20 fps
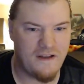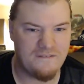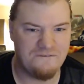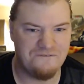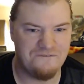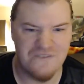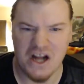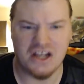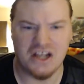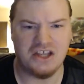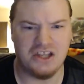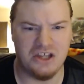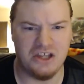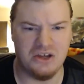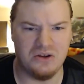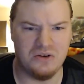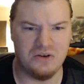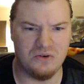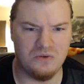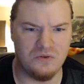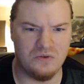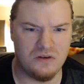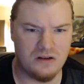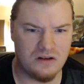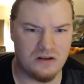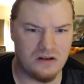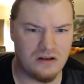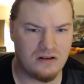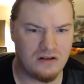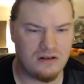Fuck you.
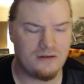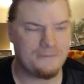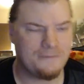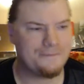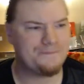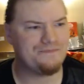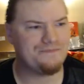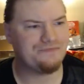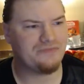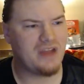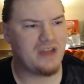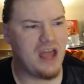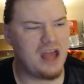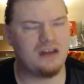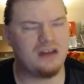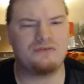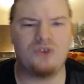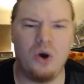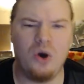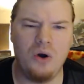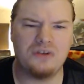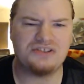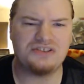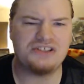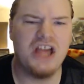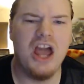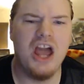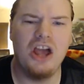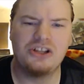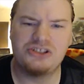And of course,